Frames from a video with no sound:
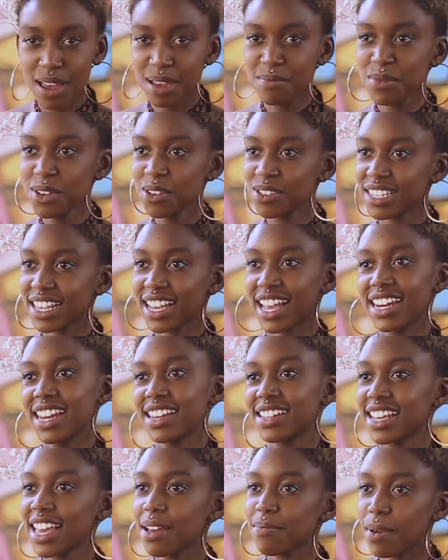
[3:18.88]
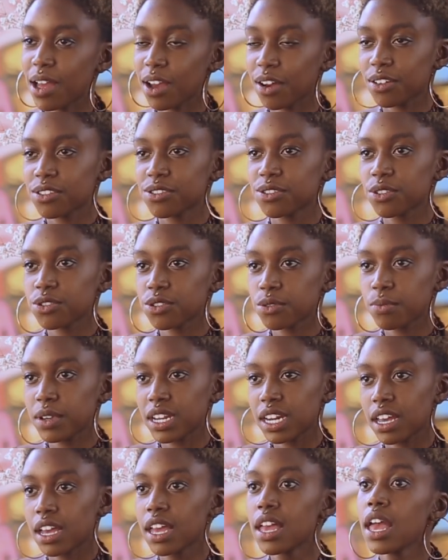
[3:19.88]
my music, I need to get back on social
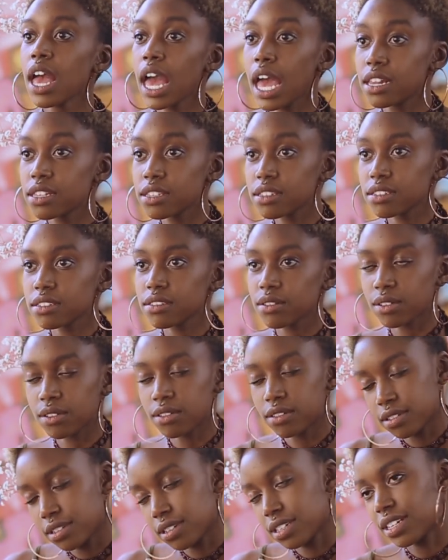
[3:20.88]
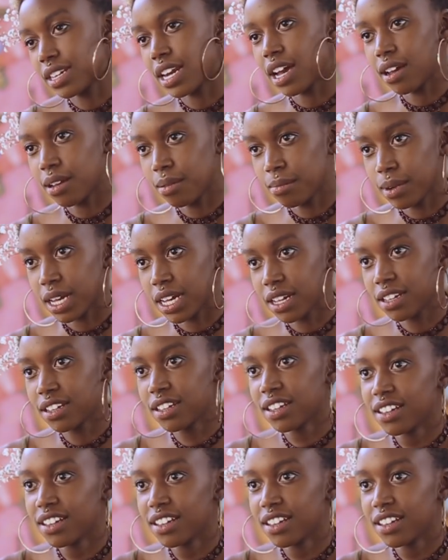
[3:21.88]
media. And so now I'm back.